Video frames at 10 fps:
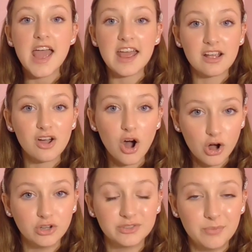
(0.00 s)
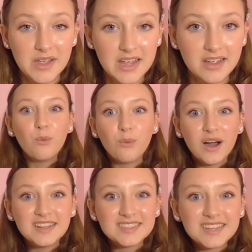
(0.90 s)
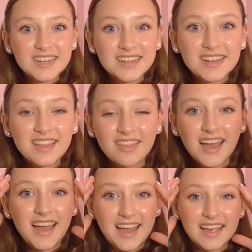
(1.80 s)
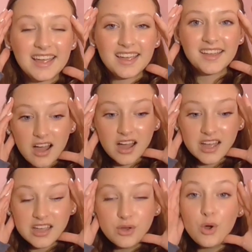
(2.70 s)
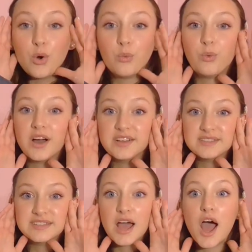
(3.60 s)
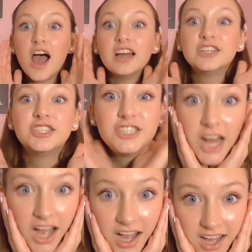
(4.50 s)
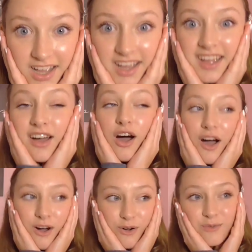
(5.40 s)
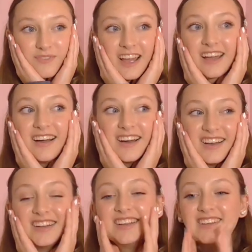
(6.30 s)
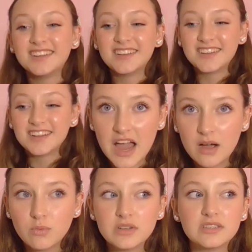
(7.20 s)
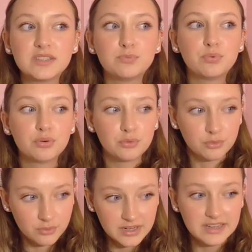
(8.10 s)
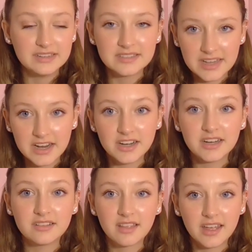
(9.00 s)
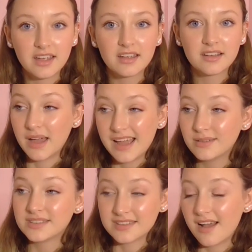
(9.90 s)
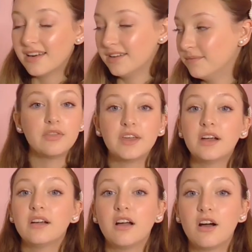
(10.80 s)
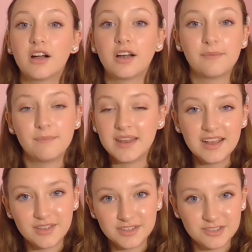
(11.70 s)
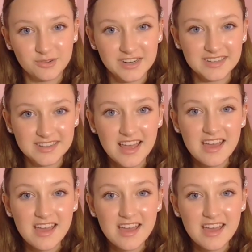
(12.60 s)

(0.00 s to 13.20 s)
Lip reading: and called me. What the heck? I was shook. Oh my God. That was pretty scary. Like, my house is haunted. There are many other stories